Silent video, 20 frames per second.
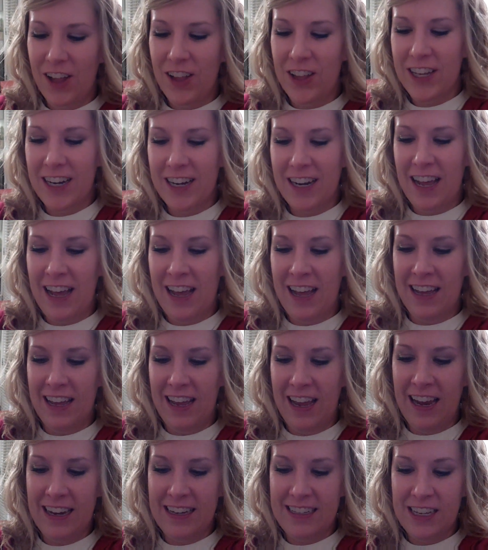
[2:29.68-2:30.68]
Cullen and
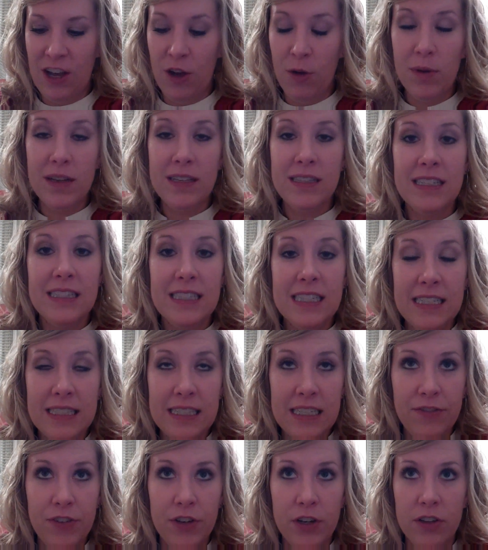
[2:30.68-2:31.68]
I HeyTell because it's
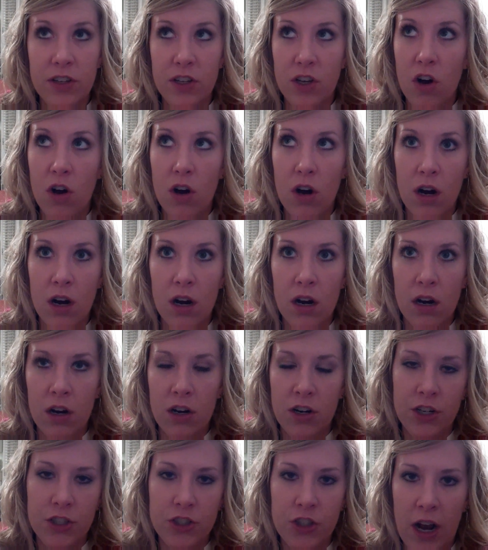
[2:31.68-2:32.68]
easy if you're in the car
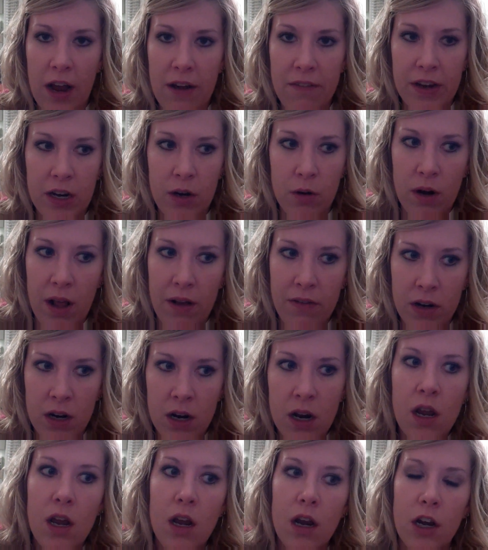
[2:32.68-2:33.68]
or you're driving or whatever,